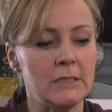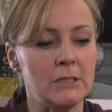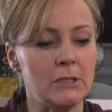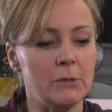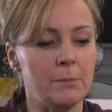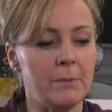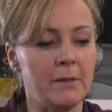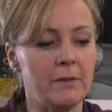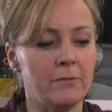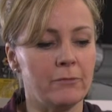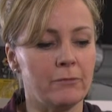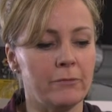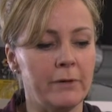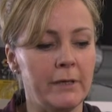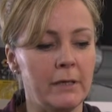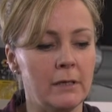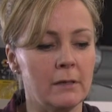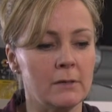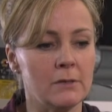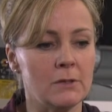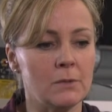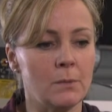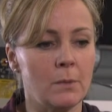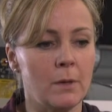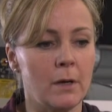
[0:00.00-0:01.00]
to do a bit of
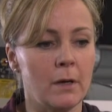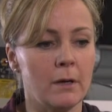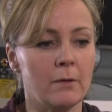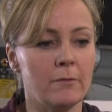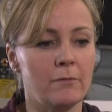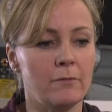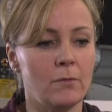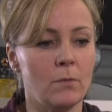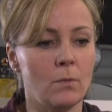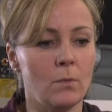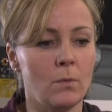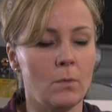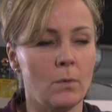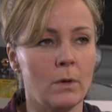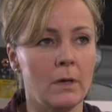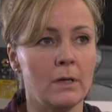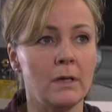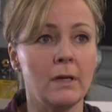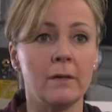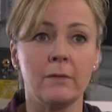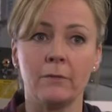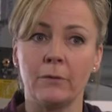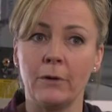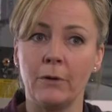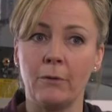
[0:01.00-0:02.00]
freelance work for
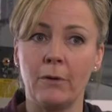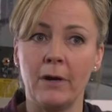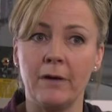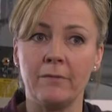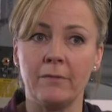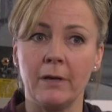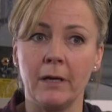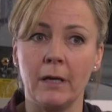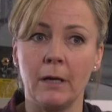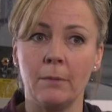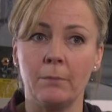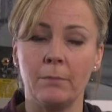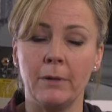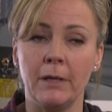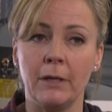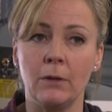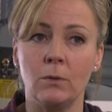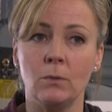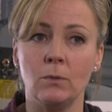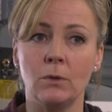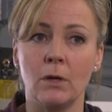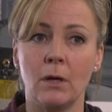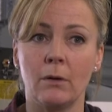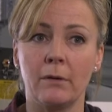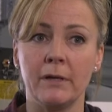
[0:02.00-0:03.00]
another engraving company
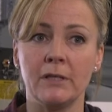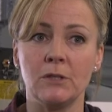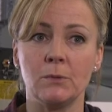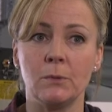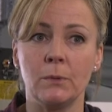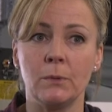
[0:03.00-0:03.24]
called R.H.